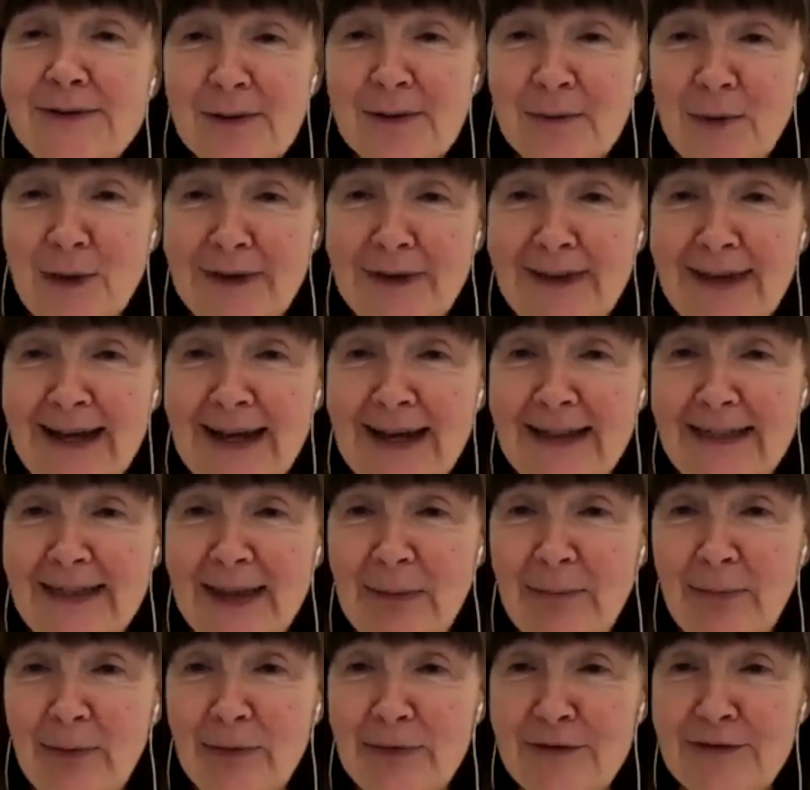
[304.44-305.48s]
the one that had
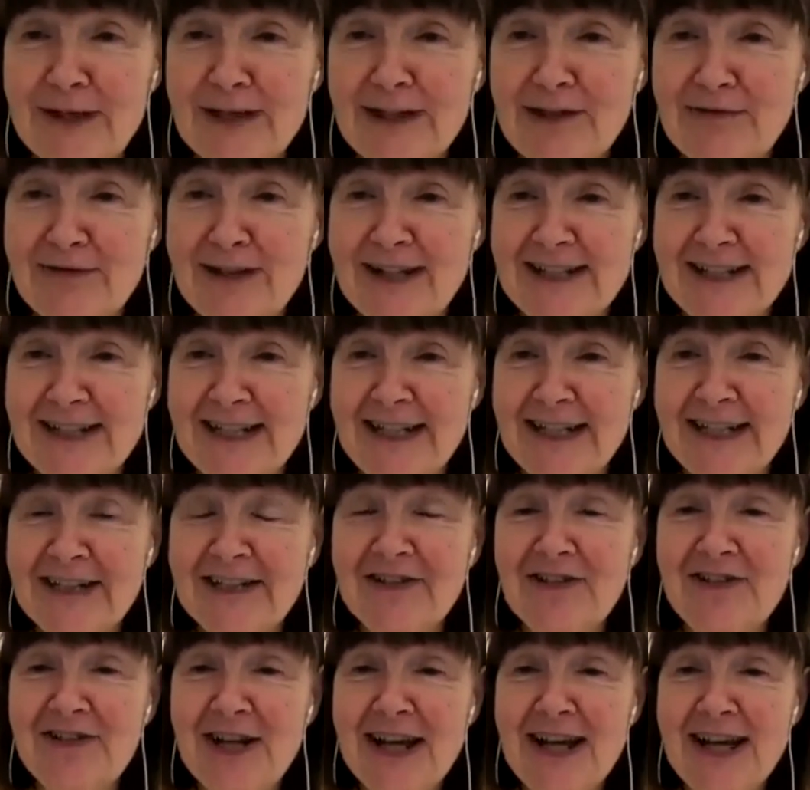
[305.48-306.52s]
their project ready,
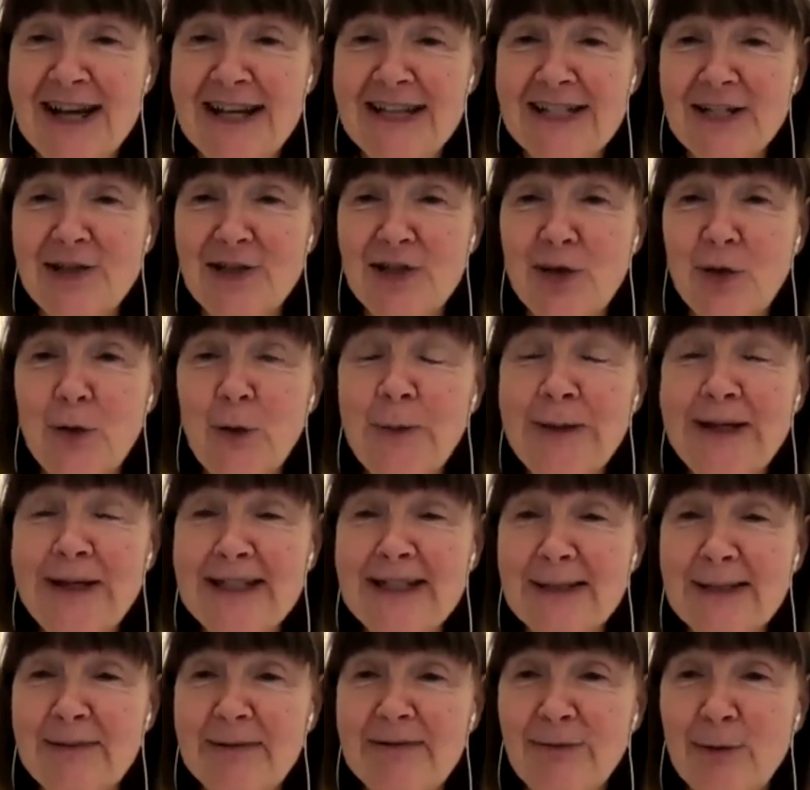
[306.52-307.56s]
and Jez, 2
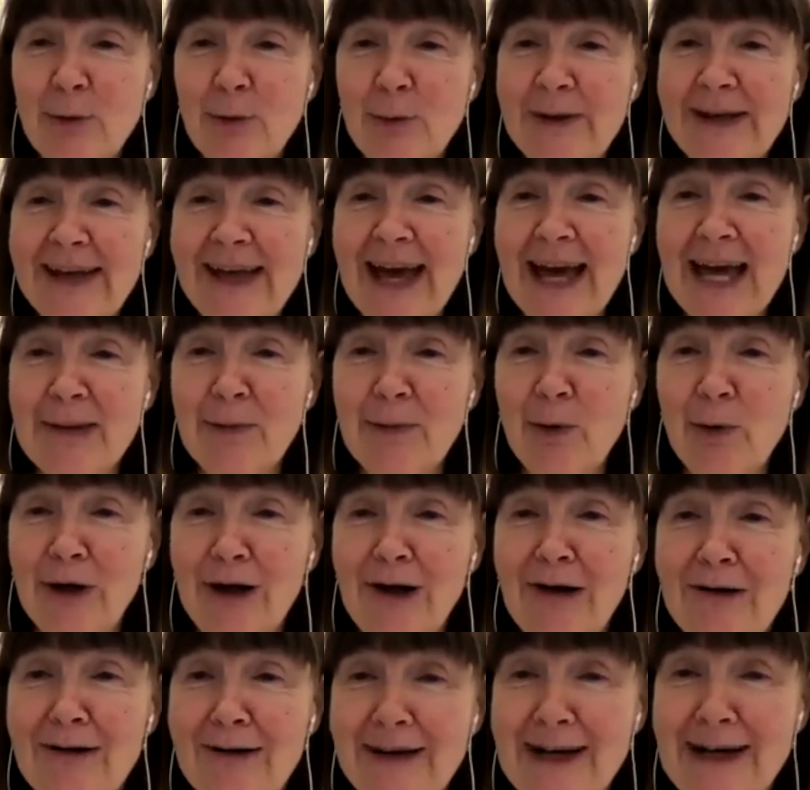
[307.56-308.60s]
minutes before we came
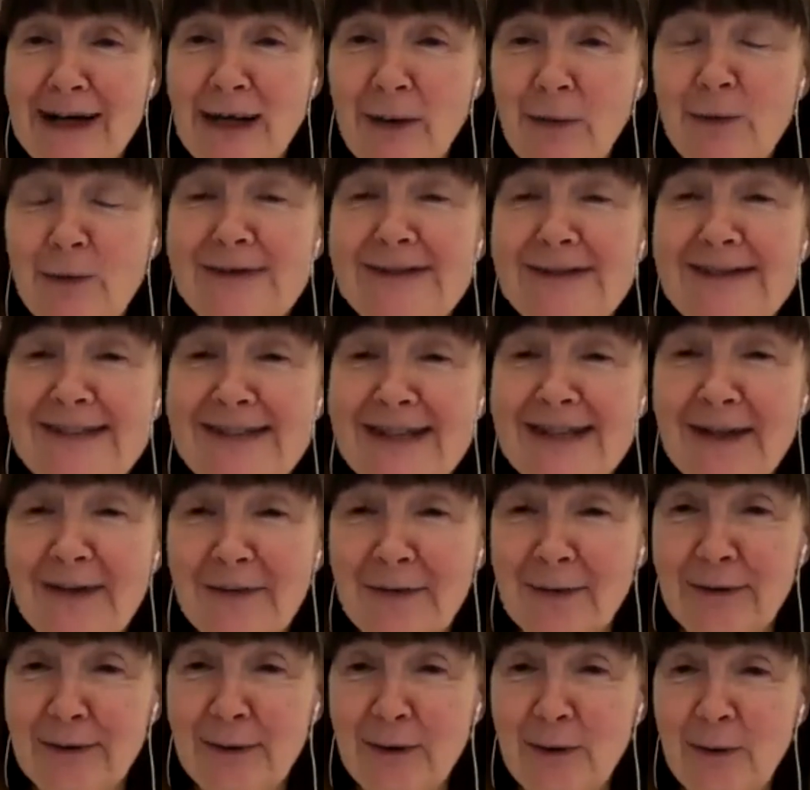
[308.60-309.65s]
online, was
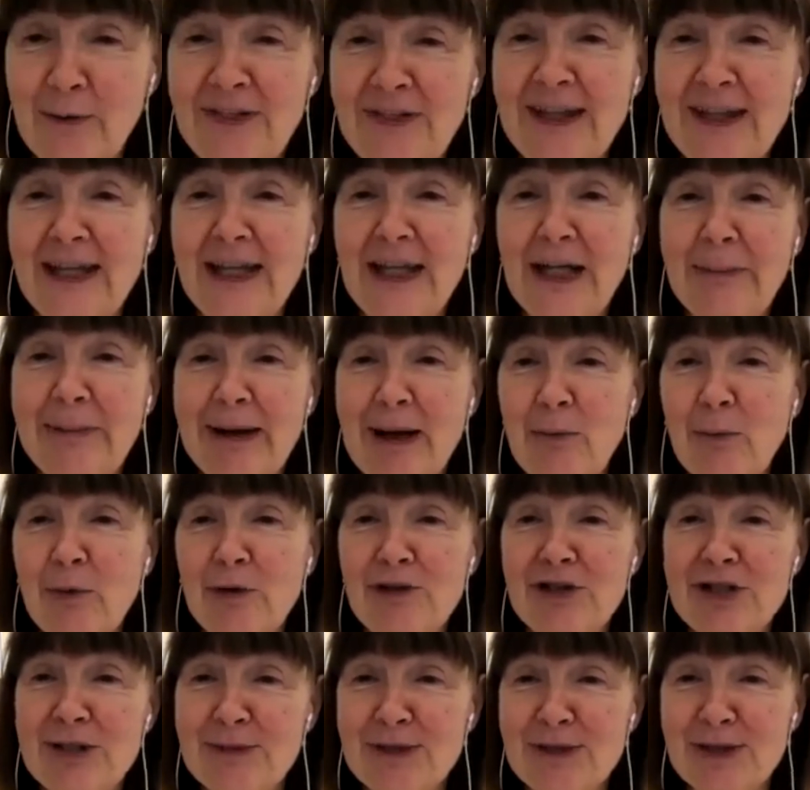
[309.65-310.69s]
still thinking about what
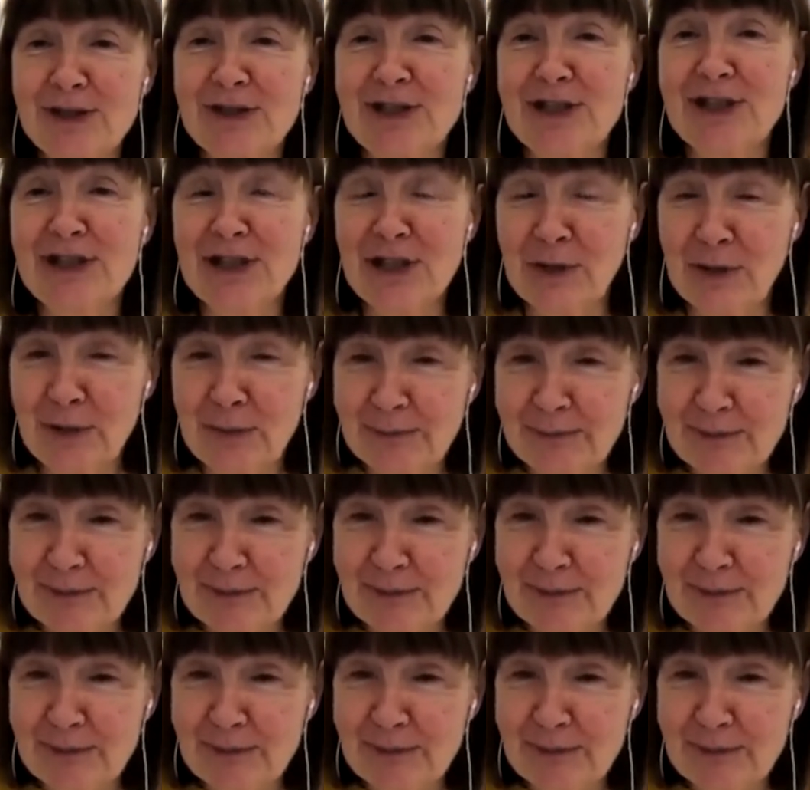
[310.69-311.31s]
she was going to do.